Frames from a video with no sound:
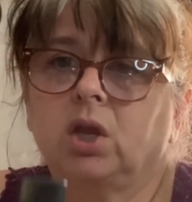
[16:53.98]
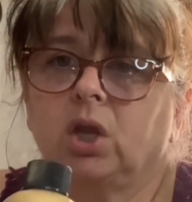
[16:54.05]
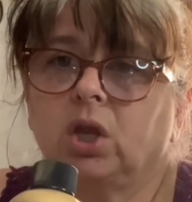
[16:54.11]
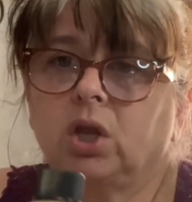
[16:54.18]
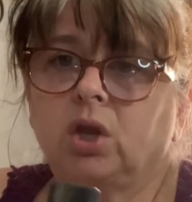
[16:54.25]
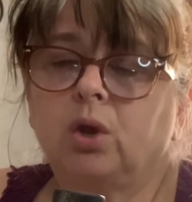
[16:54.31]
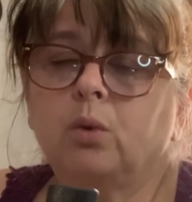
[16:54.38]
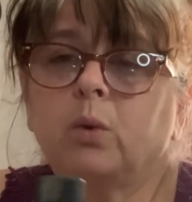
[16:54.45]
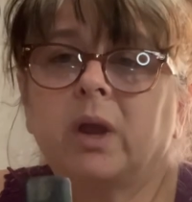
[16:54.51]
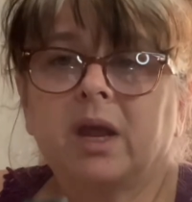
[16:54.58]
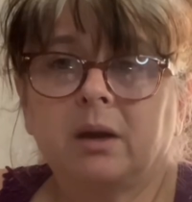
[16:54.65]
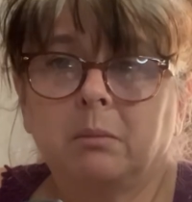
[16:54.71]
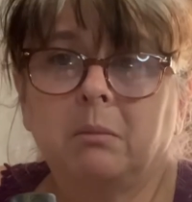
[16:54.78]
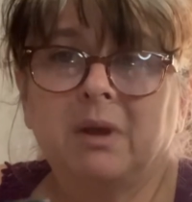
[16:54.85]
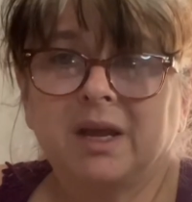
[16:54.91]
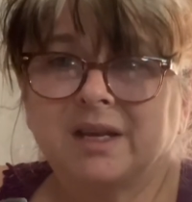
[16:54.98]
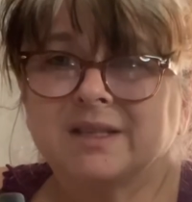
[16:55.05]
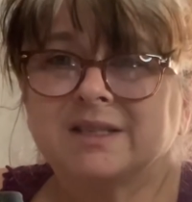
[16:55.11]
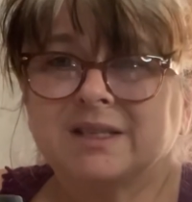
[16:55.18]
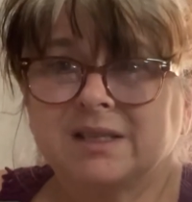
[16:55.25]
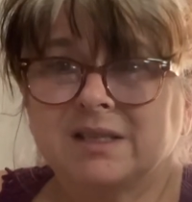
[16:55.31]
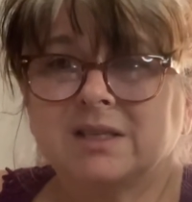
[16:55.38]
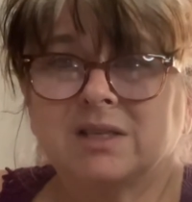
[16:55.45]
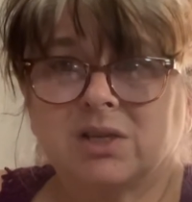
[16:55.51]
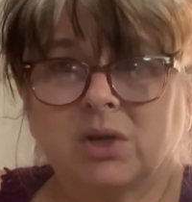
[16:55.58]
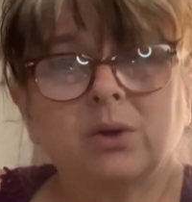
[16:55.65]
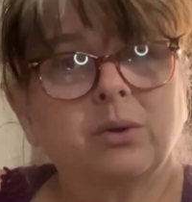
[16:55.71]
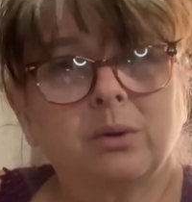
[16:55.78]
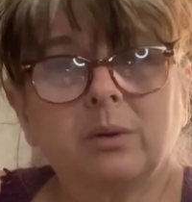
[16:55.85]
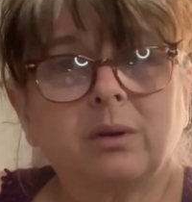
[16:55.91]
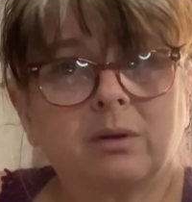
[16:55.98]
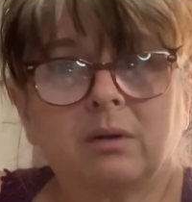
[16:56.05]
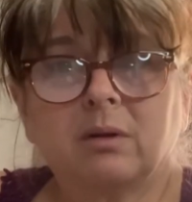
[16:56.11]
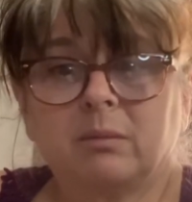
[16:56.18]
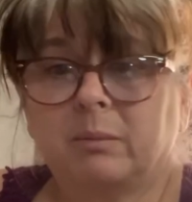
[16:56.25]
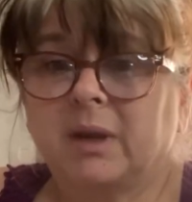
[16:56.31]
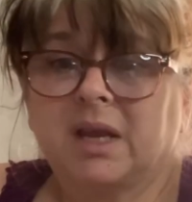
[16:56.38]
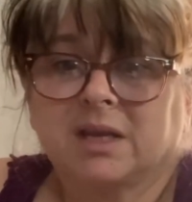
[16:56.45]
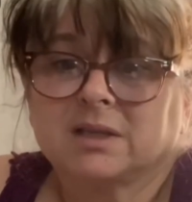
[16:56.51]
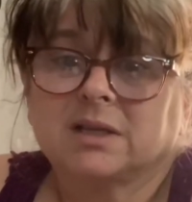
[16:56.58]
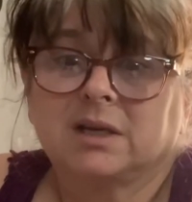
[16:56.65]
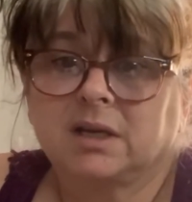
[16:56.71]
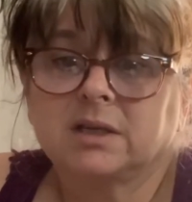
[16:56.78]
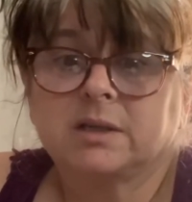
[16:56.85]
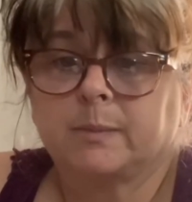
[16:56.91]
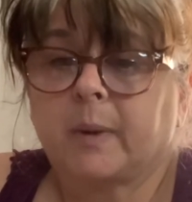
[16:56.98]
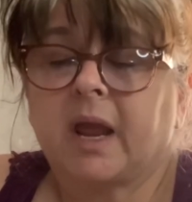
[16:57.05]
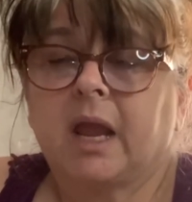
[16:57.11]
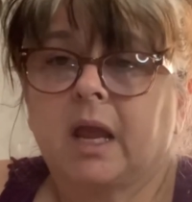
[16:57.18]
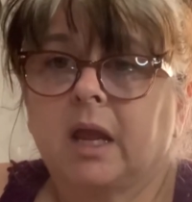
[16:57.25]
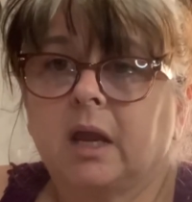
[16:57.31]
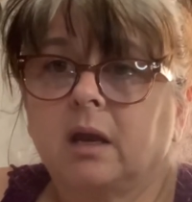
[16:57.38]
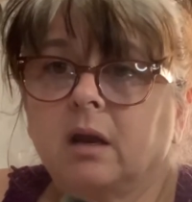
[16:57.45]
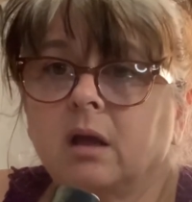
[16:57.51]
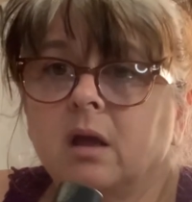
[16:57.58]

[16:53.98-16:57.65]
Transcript: You can mix this too, because it is paint.